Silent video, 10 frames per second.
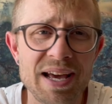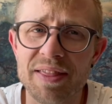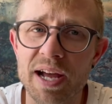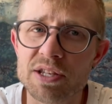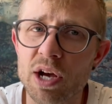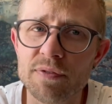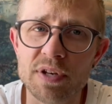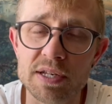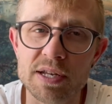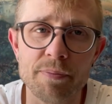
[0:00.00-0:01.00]
that's
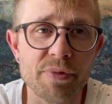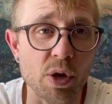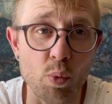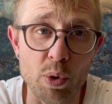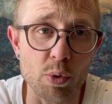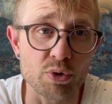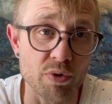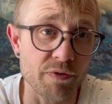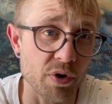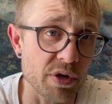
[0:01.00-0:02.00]
often something we would
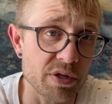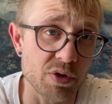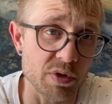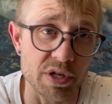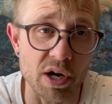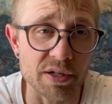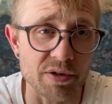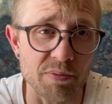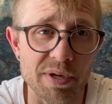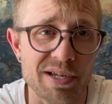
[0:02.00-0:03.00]
refer you to a
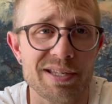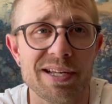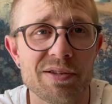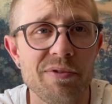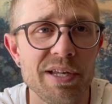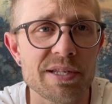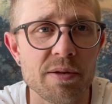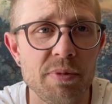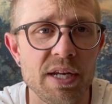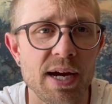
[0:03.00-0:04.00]
doctor, because that's who needs to
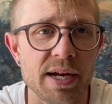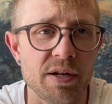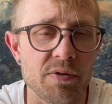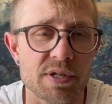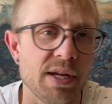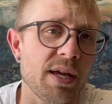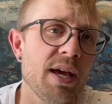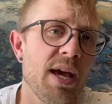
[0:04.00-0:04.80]
be diagnosing